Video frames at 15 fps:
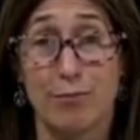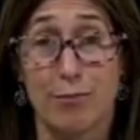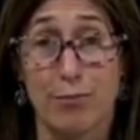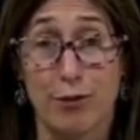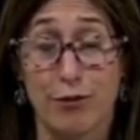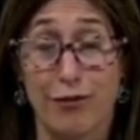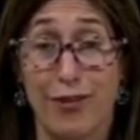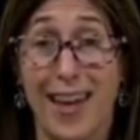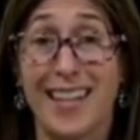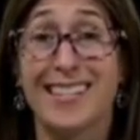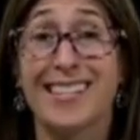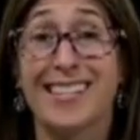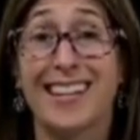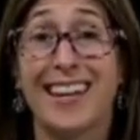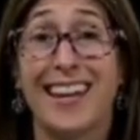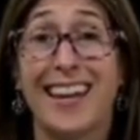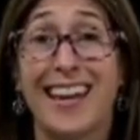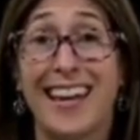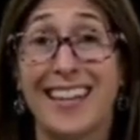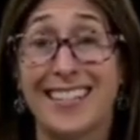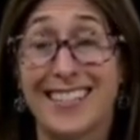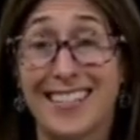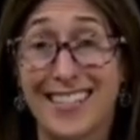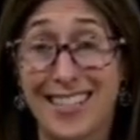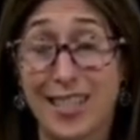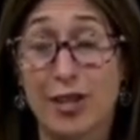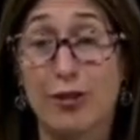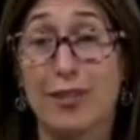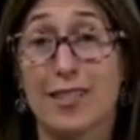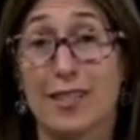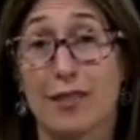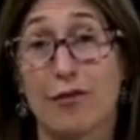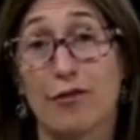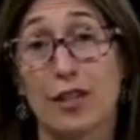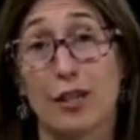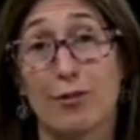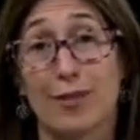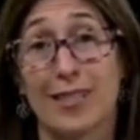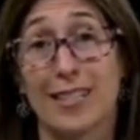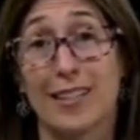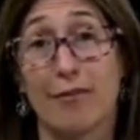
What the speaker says: prevent and decrease the frequency